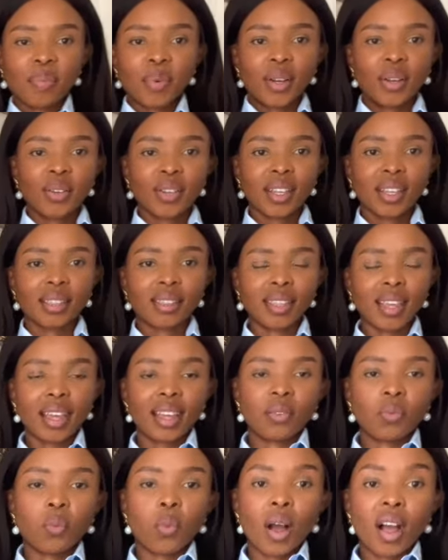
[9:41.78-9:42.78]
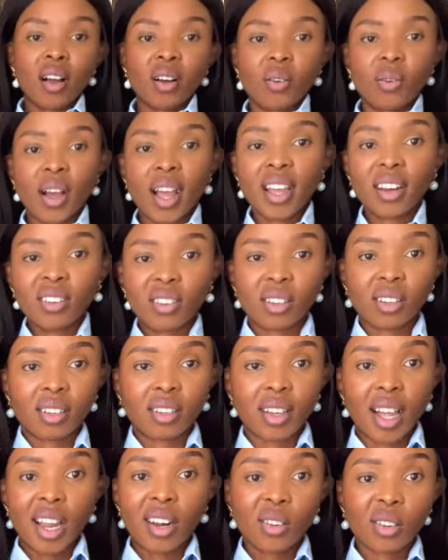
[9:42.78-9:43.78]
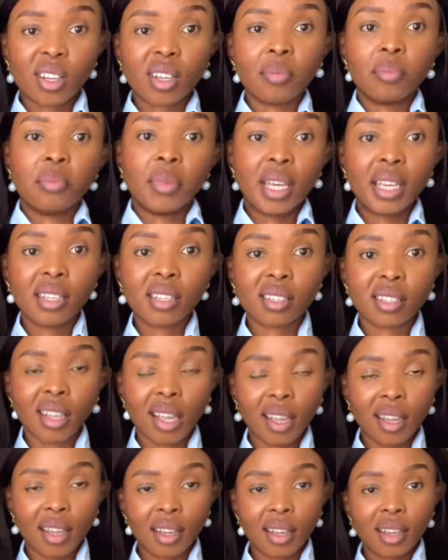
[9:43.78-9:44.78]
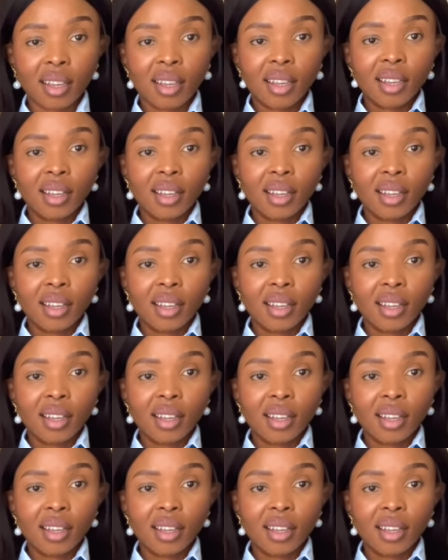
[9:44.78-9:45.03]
Look at that. Wow. I look amazing.